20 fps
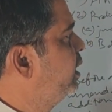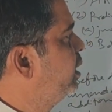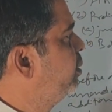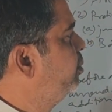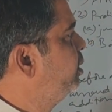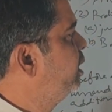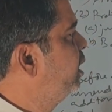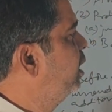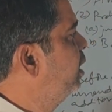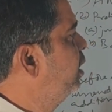
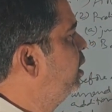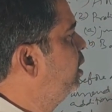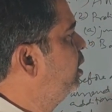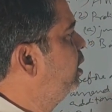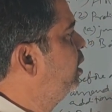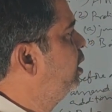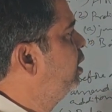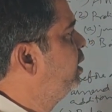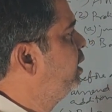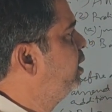criminal
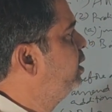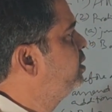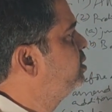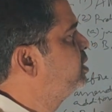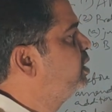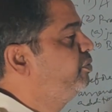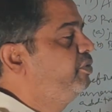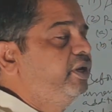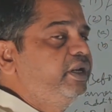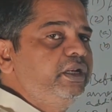in
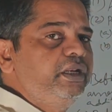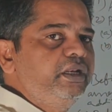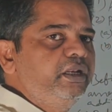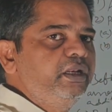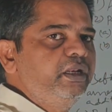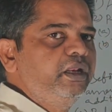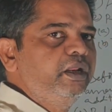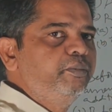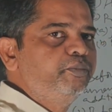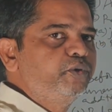
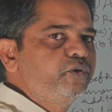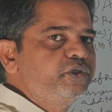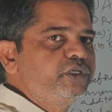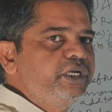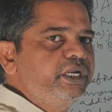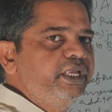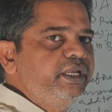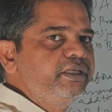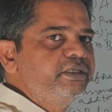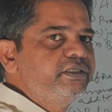civil
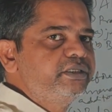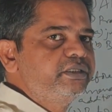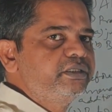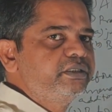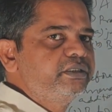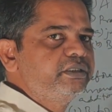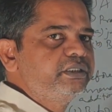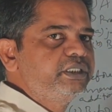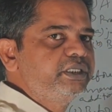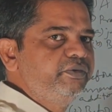
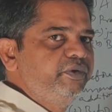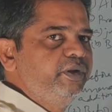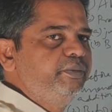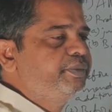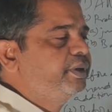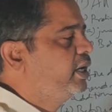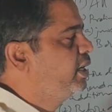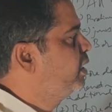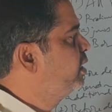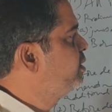proceedings, civil
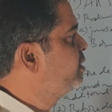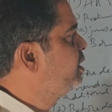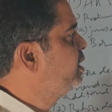practice,